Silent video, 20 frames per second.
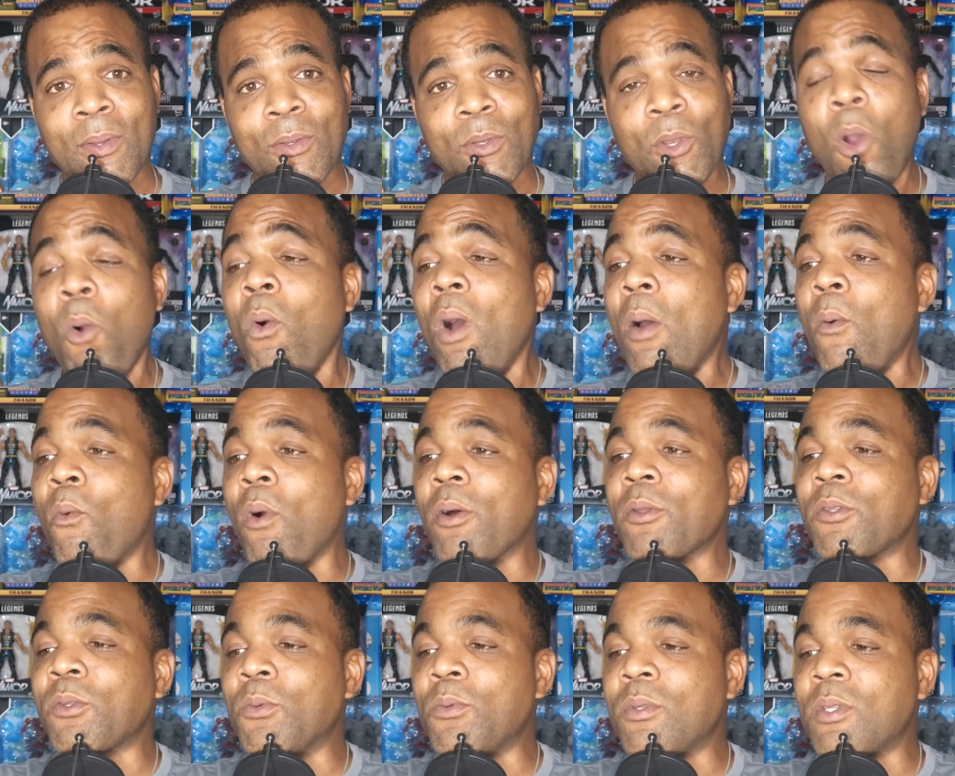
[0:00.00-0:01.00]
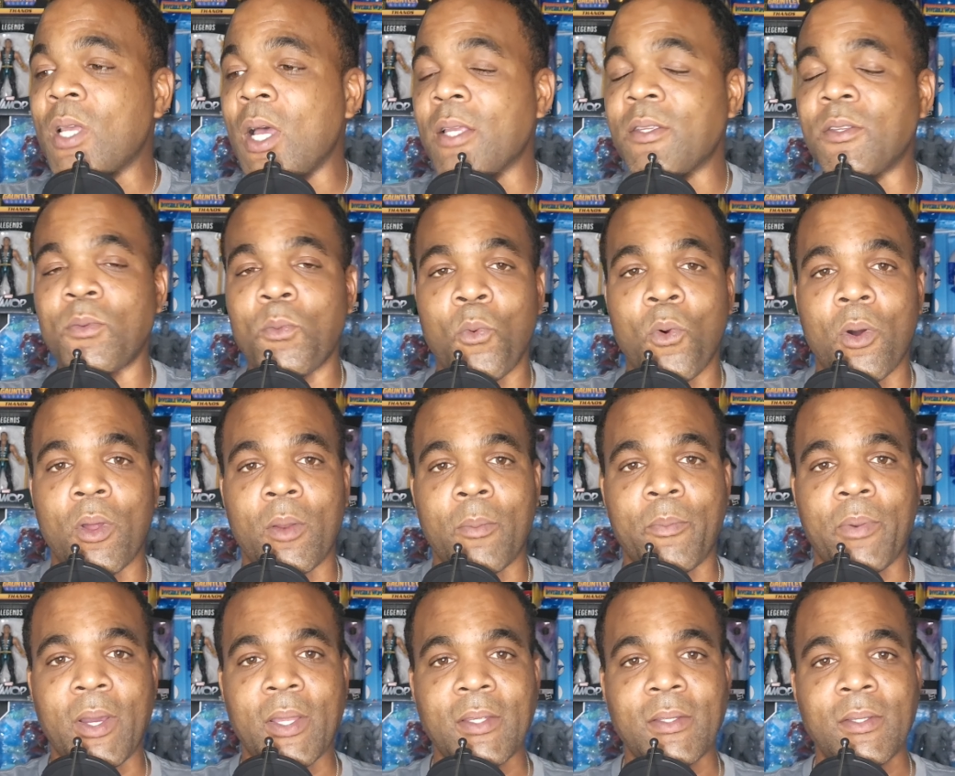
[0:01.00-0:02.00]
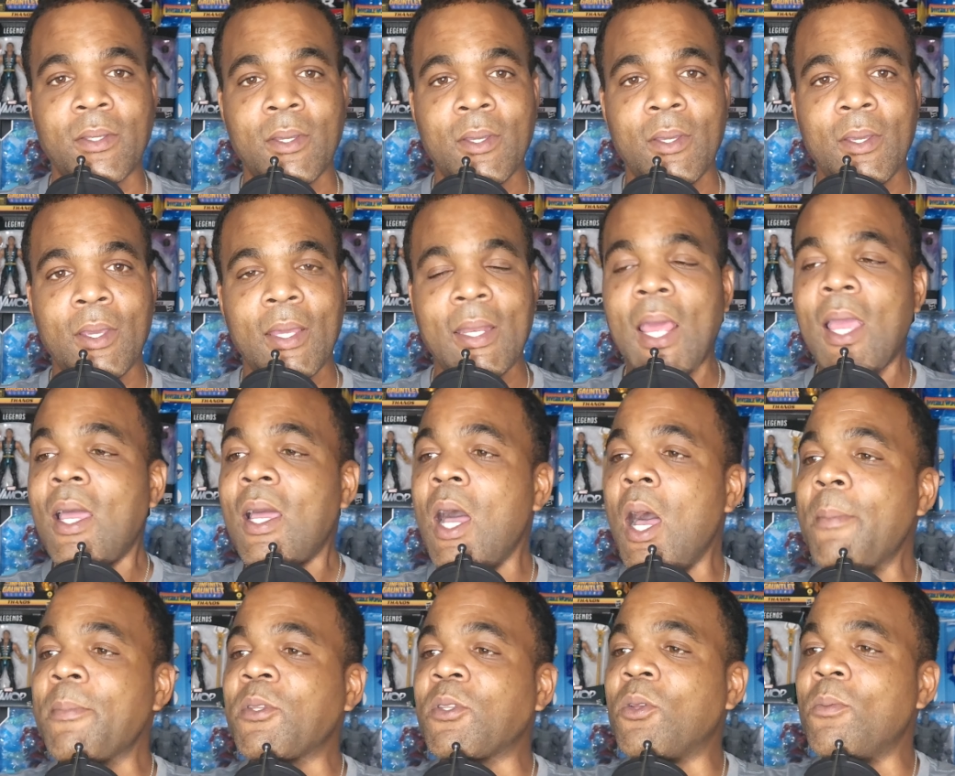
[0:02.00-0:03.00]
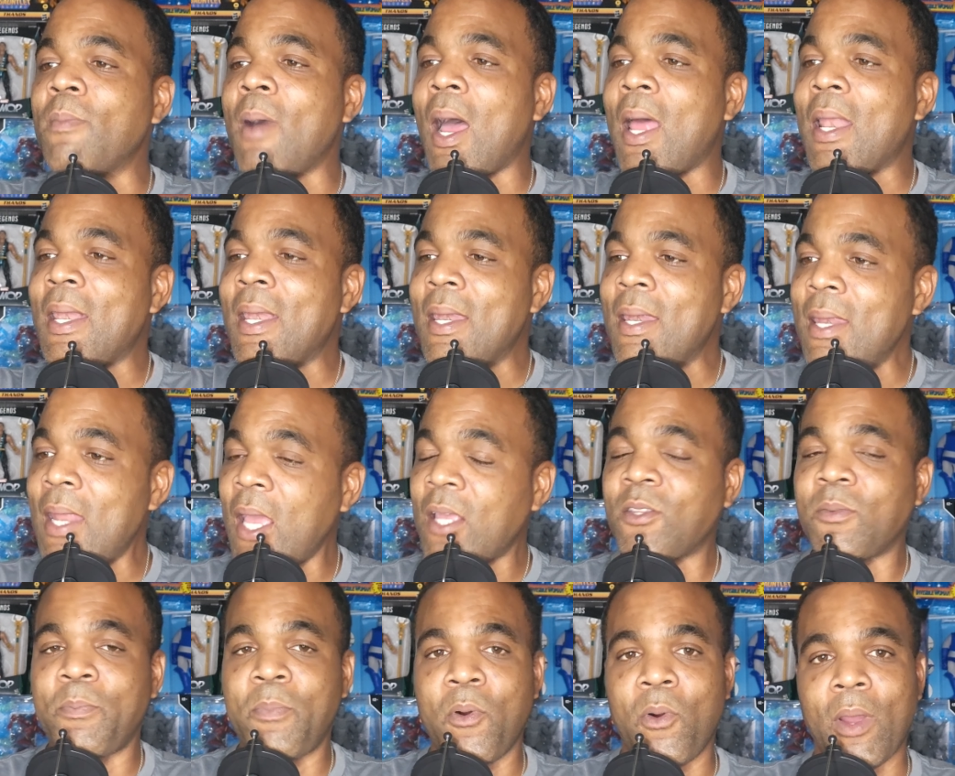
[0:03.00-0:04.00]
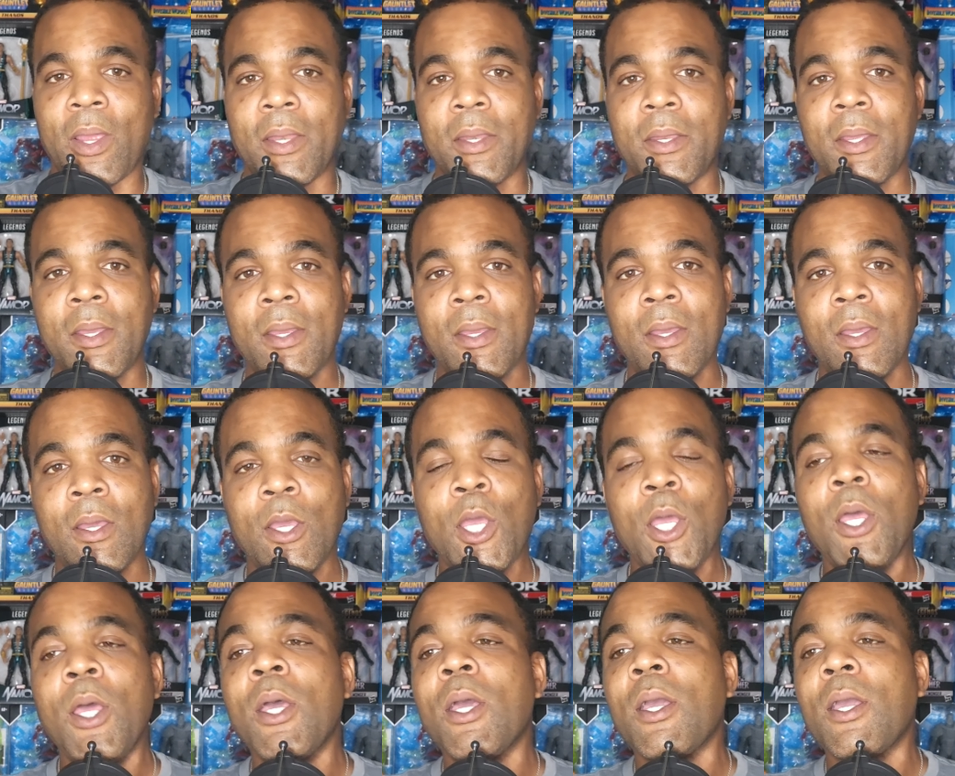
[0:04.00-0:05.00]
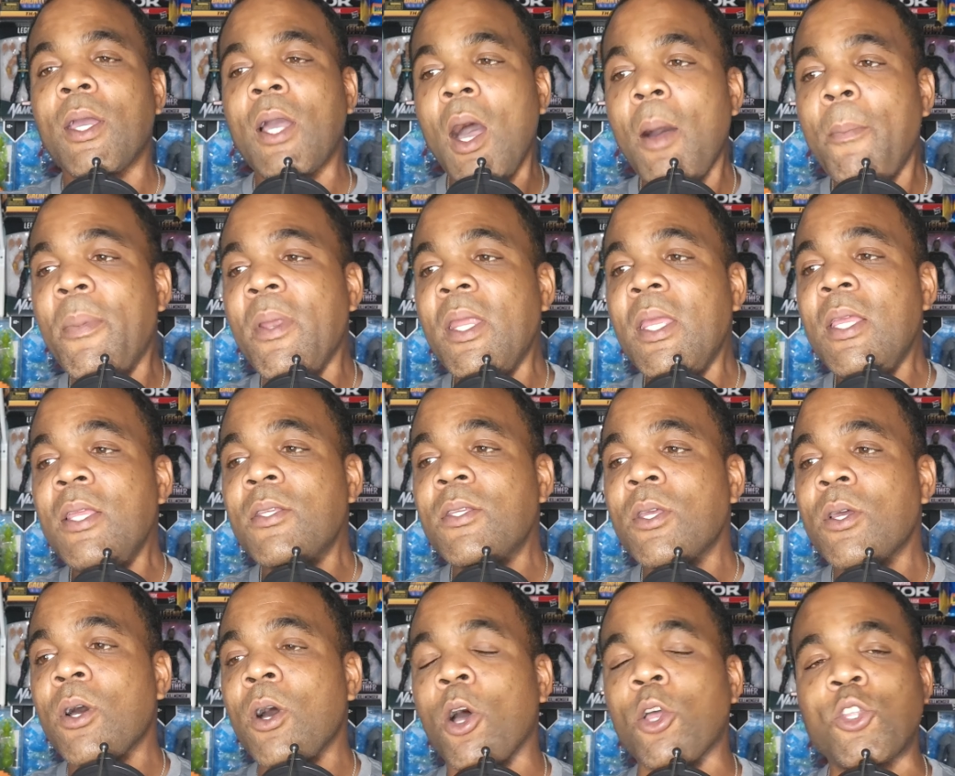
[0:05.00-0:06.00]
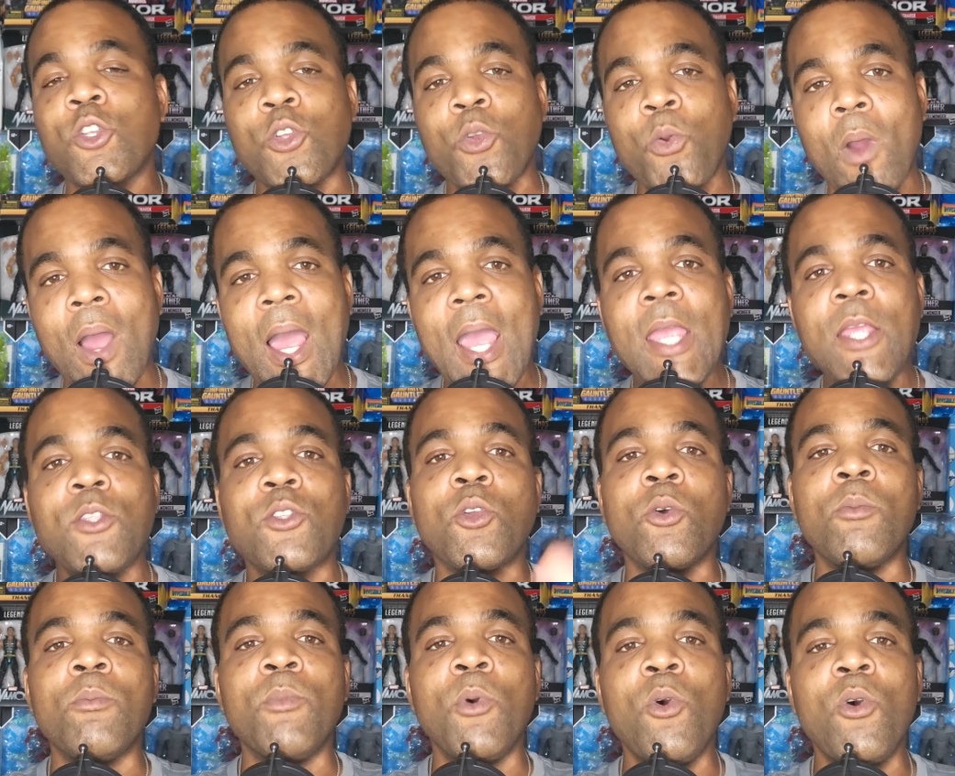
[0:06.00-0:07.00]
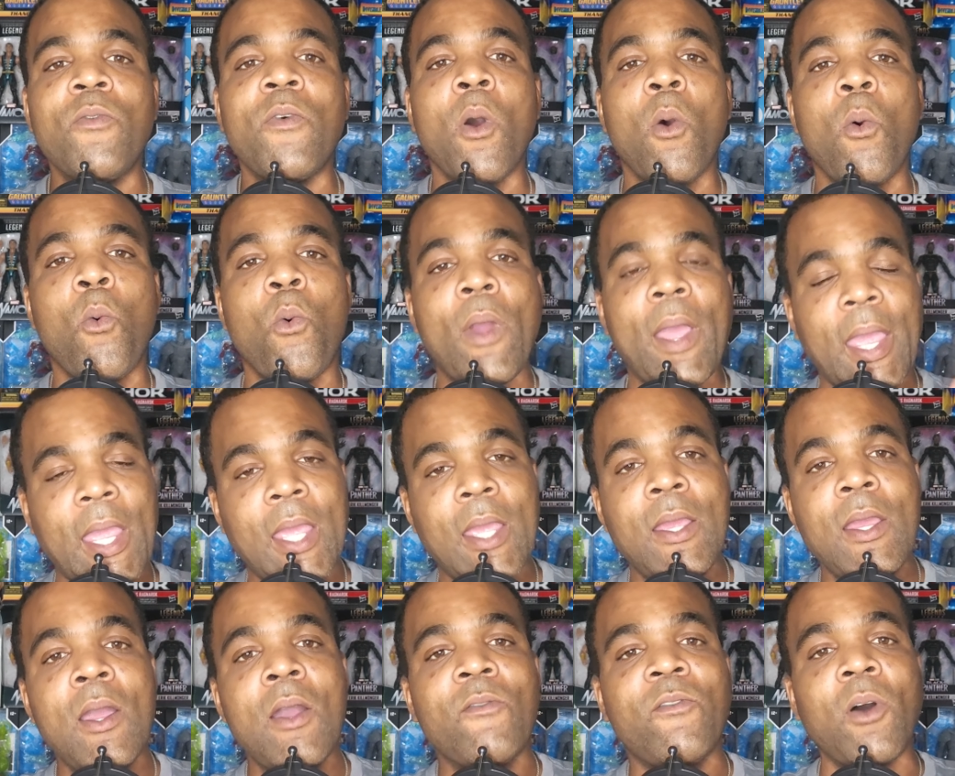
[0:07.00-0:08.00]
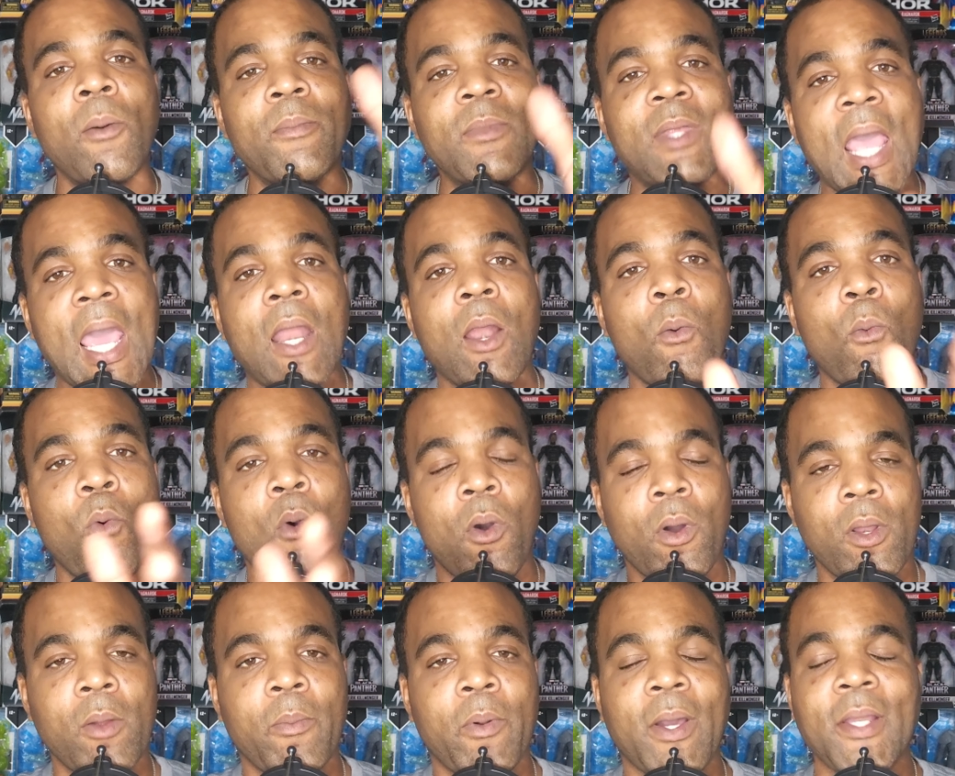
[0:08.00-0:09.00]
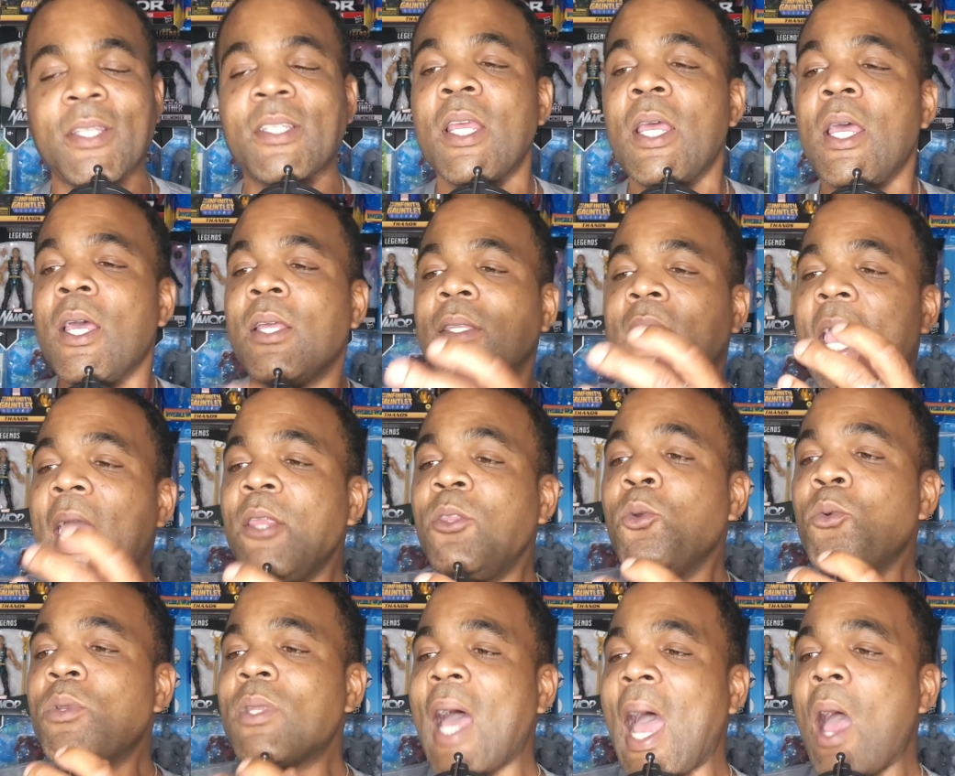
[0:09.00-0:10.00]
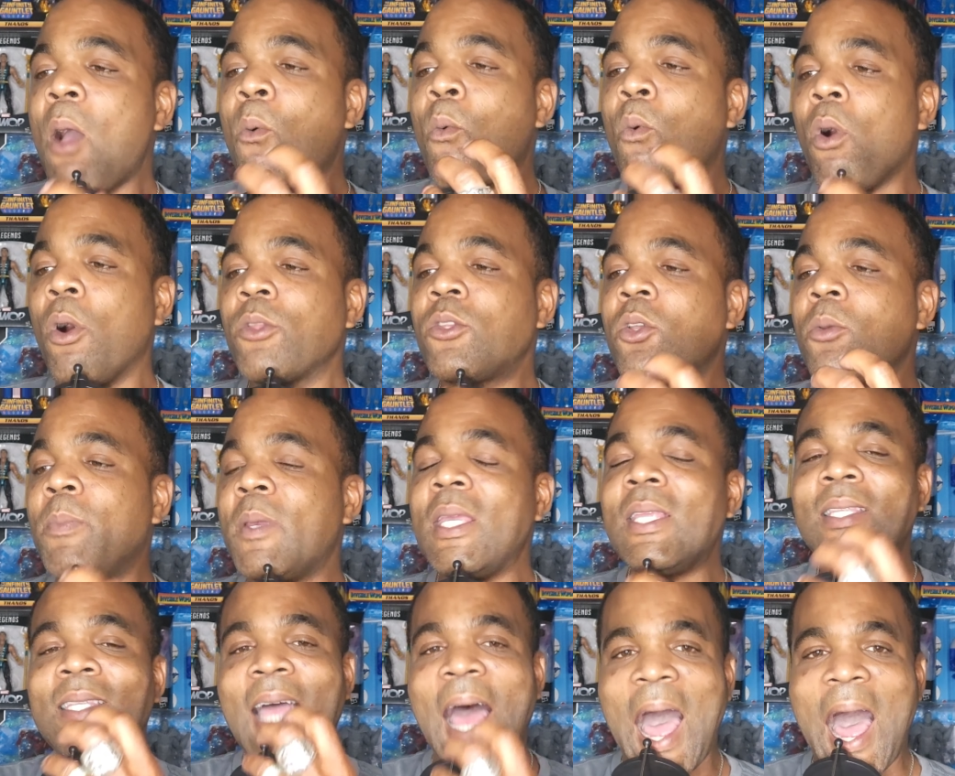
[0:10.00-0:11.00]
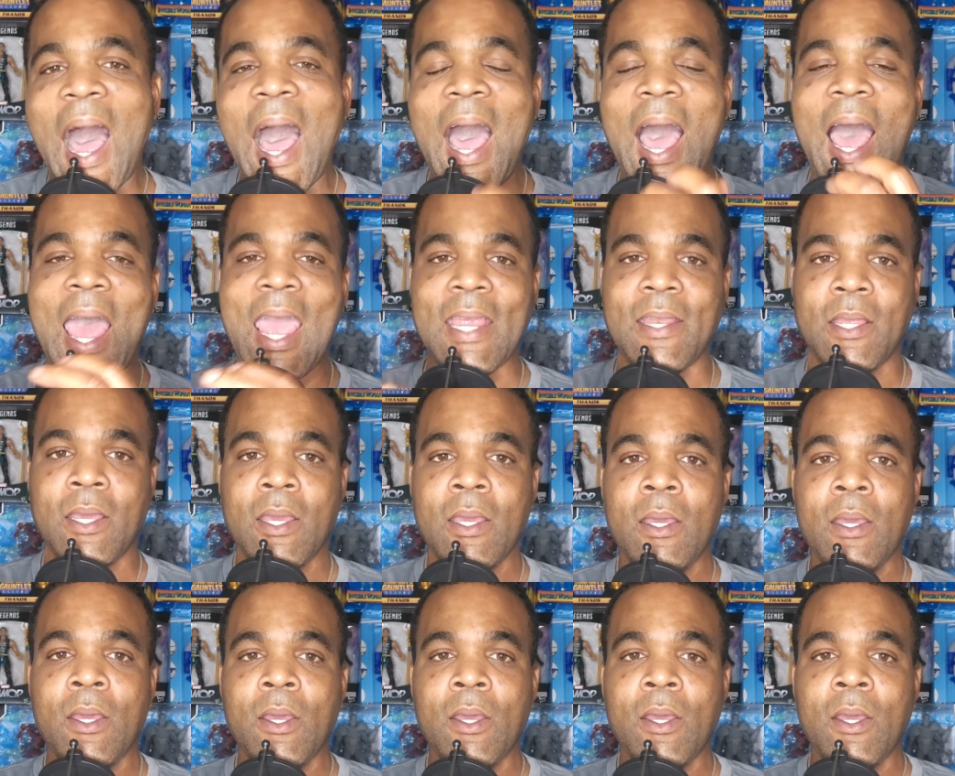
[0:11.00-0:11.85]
No one wants to touch Warner Brothers. And that comes to my next point. Companies are trying to move away from that of Warner Brothers. They do not want to be tied